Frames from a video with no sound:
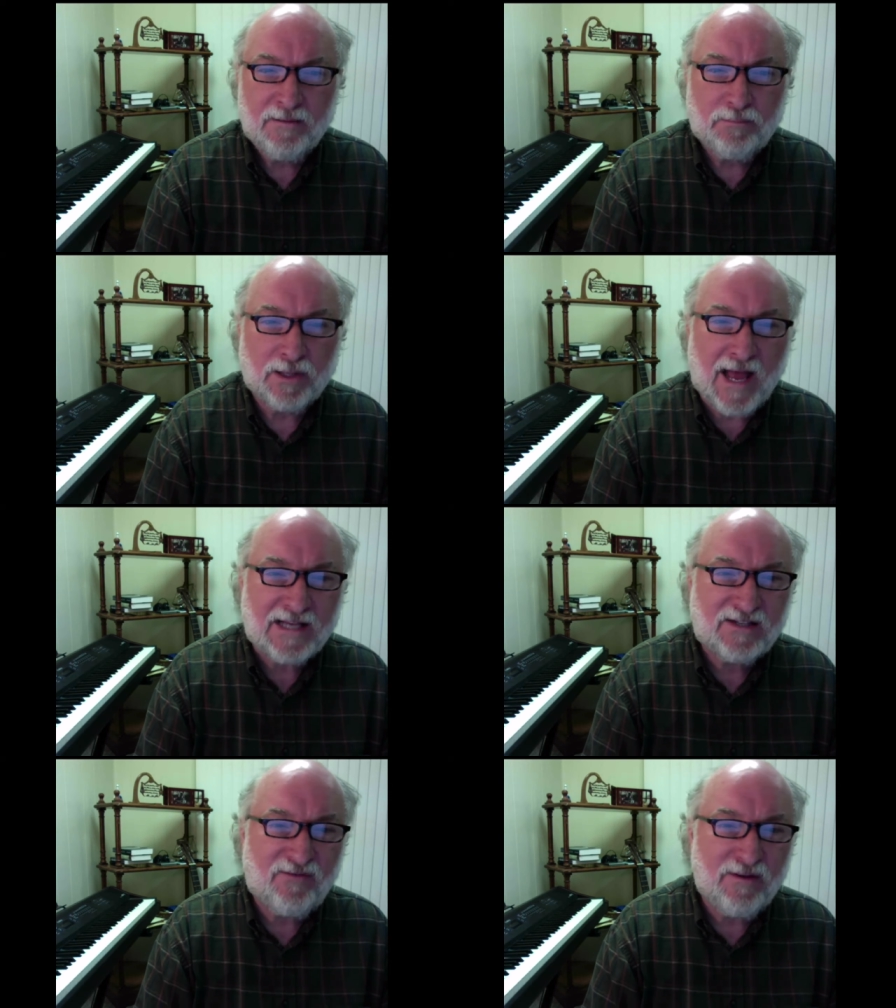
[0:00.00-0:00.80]

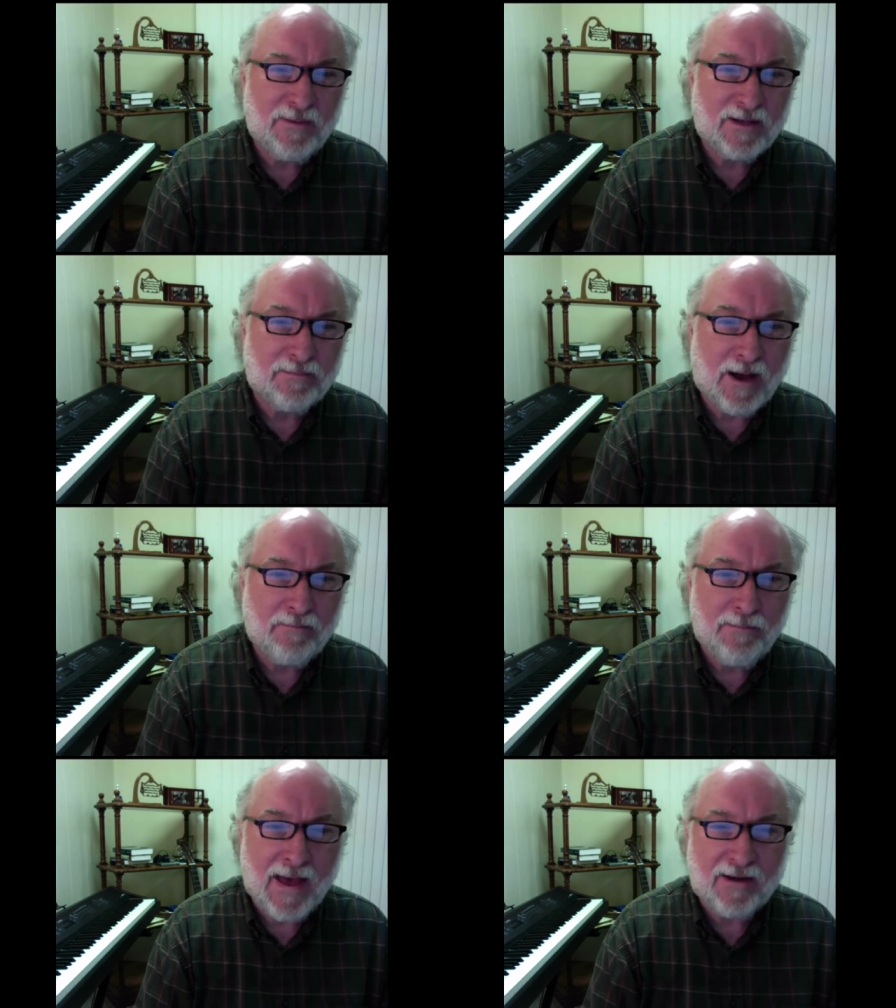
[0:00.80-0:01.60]
blaspheming about
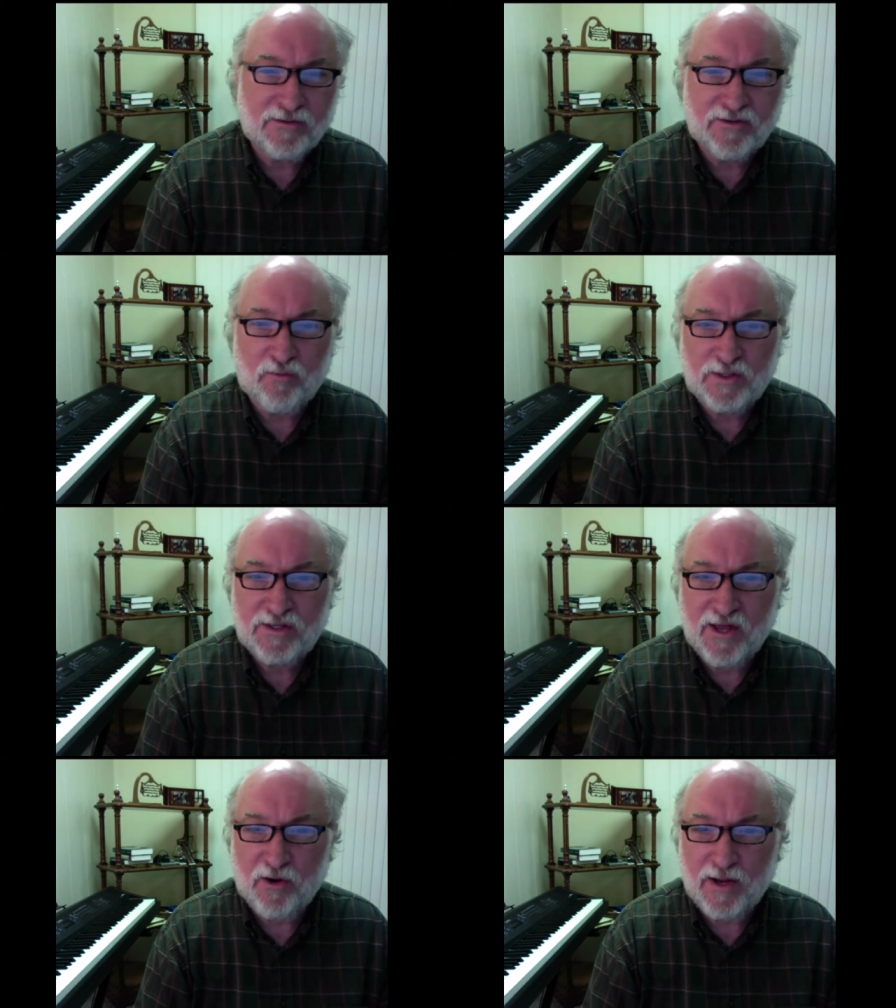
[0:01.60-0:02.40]
matters of which
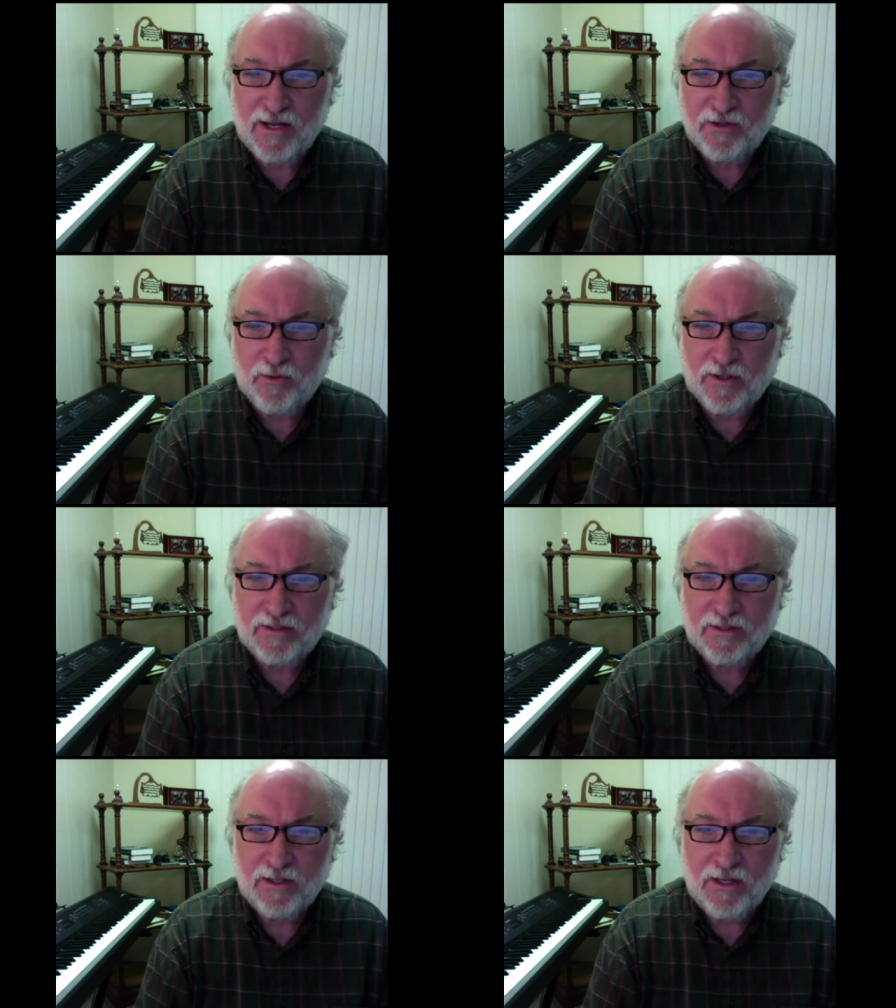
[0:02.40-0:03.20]
they are ignorant,
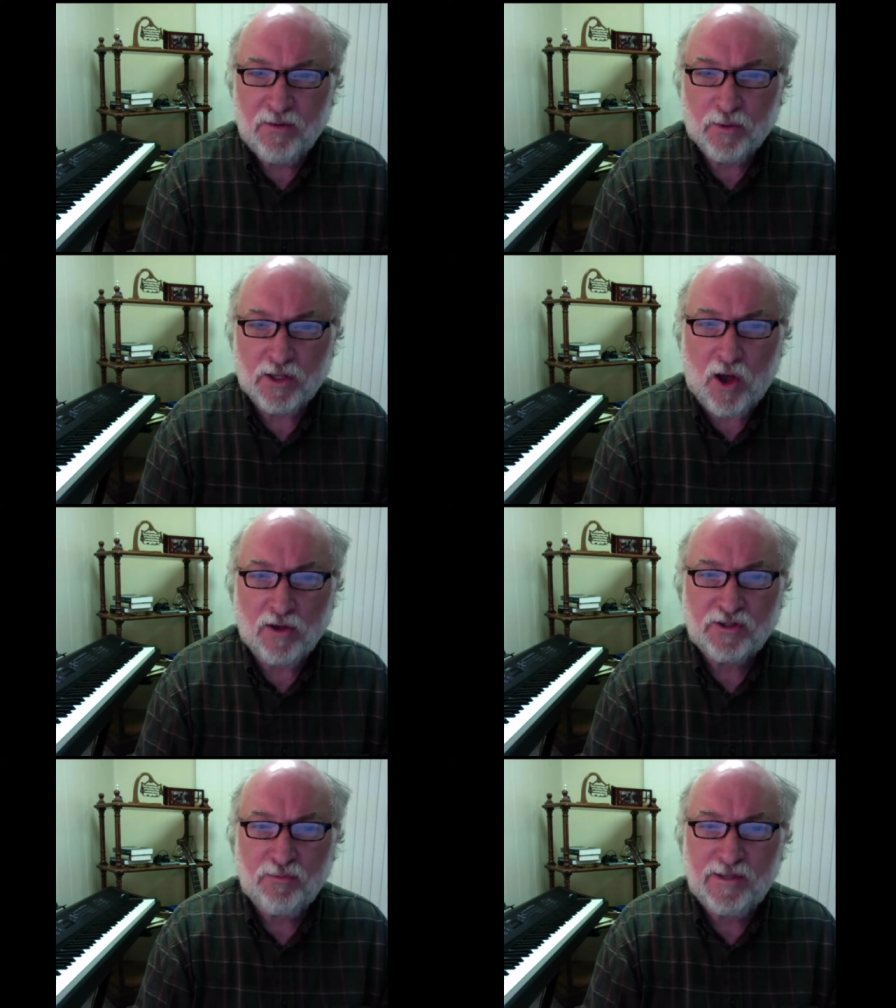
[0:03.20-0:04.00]
will
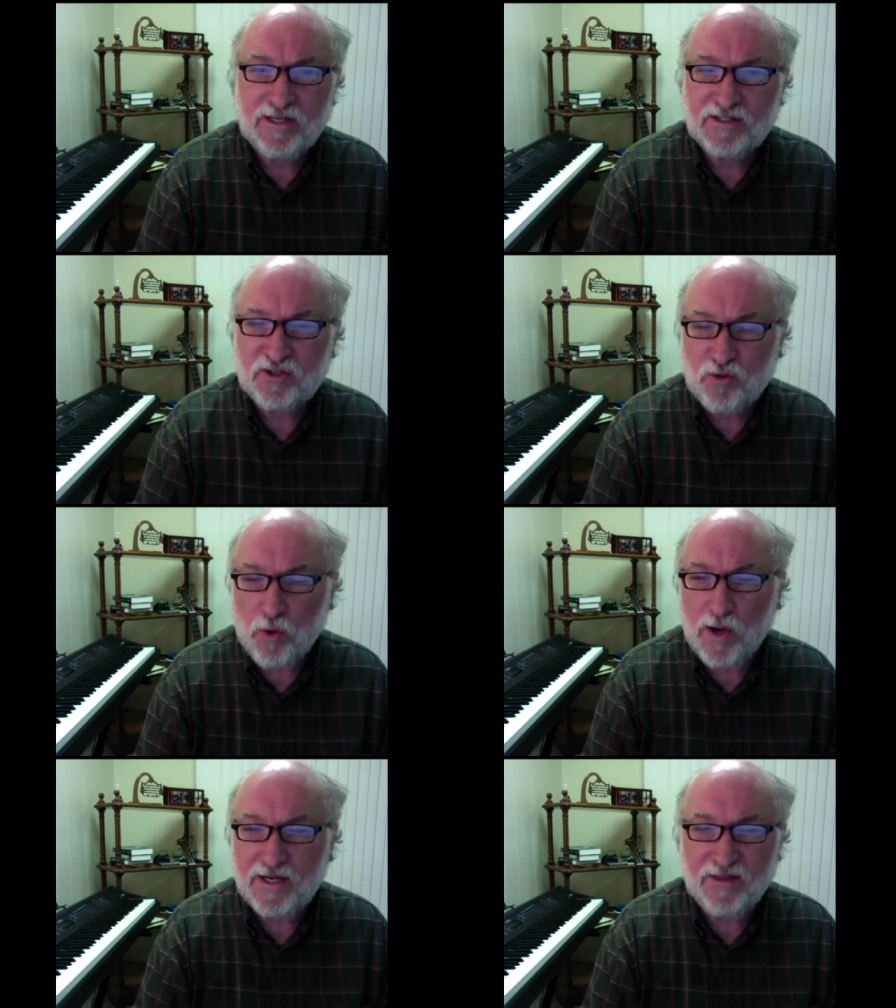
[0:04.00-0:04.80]
also be
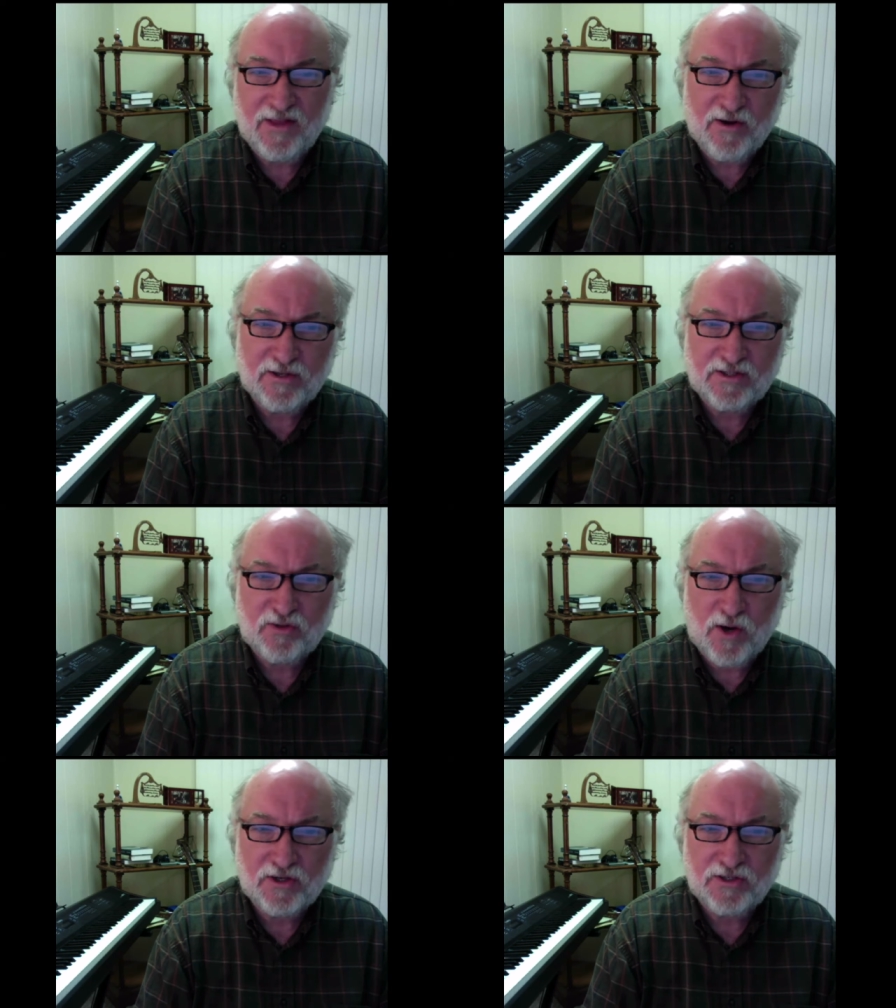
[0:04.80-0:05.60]
destroyed in their
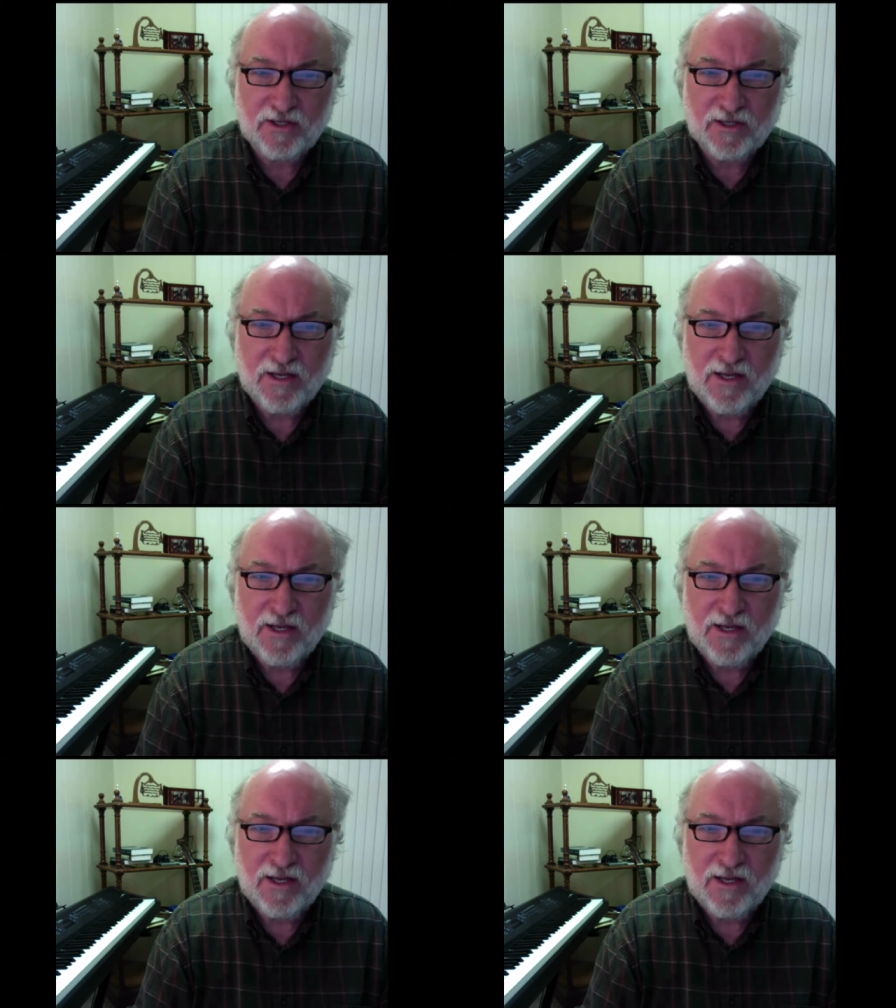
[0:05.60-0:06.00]
destruction.